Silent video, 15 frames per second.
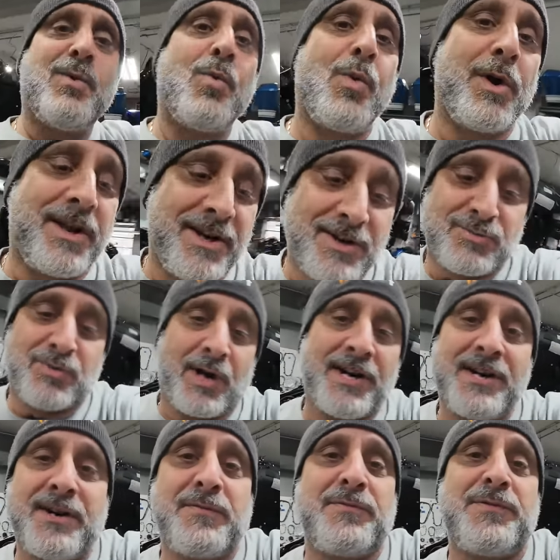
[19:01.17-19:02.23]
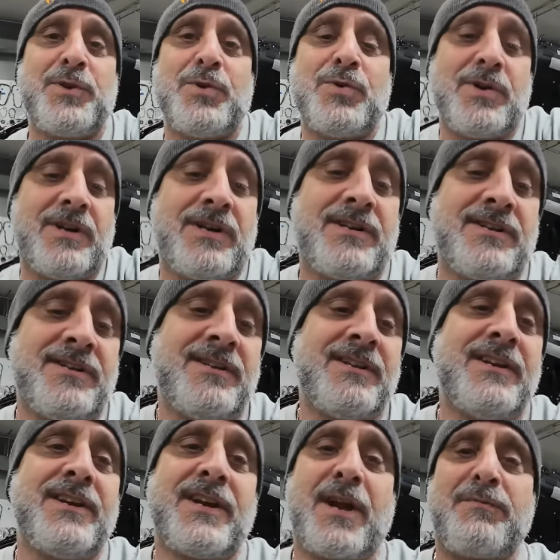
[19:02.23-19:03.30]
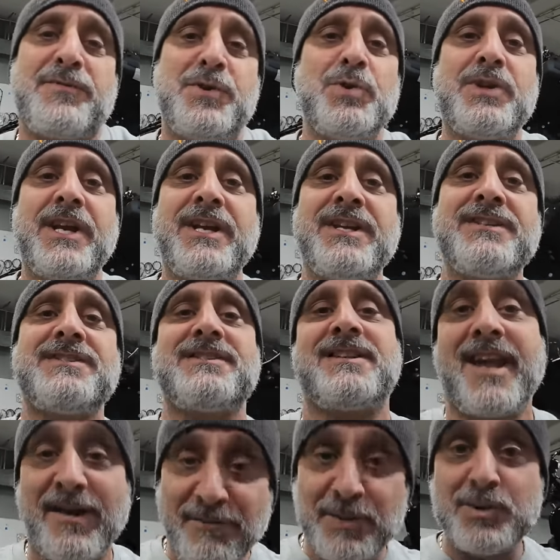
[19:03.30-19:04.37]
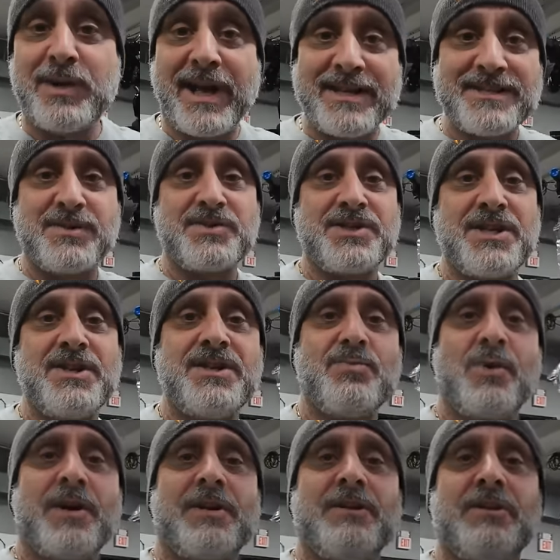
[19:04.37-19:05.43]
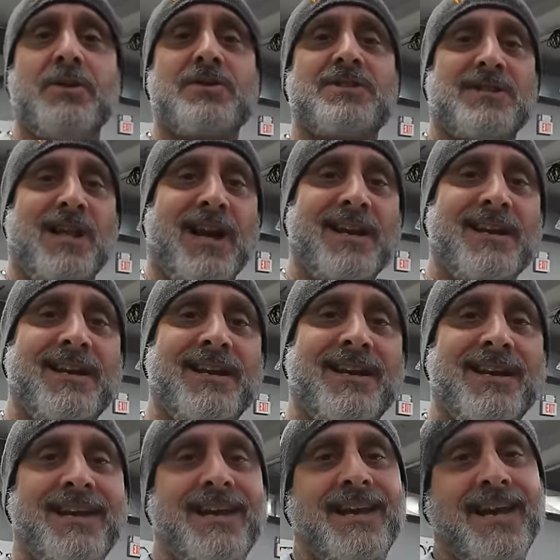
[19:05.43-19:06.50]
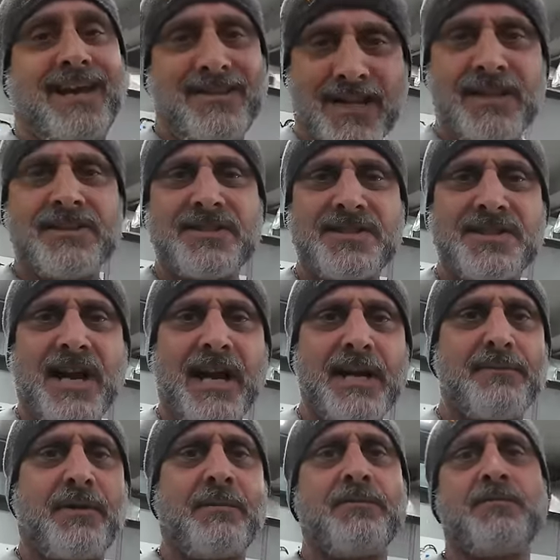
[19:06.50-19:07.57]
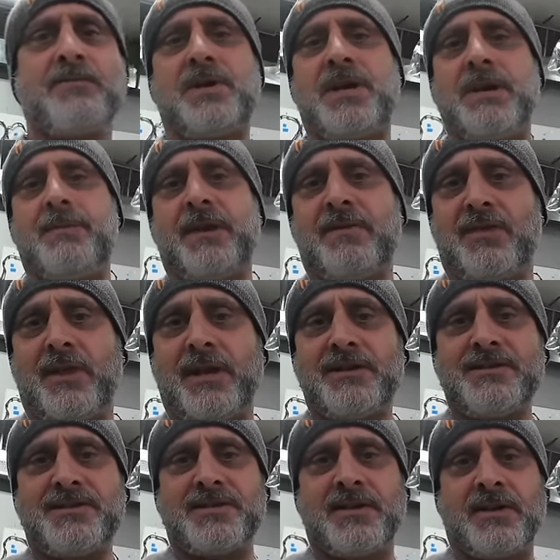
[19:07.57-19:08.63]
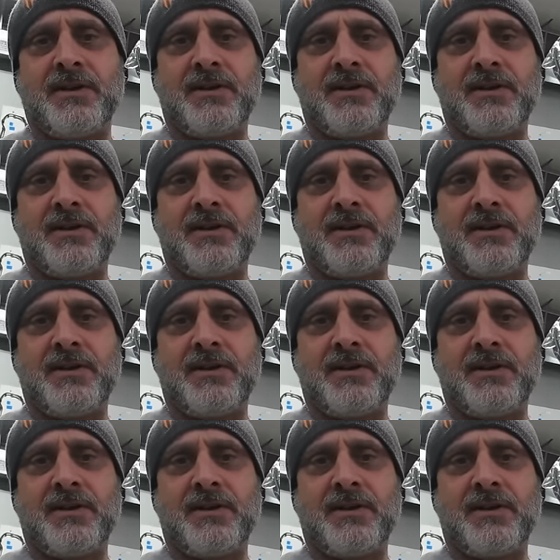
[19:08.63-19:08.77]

We're going to run it a few, a few days, a few days, and see what it looks like. And then I'll decide if I'm keeping this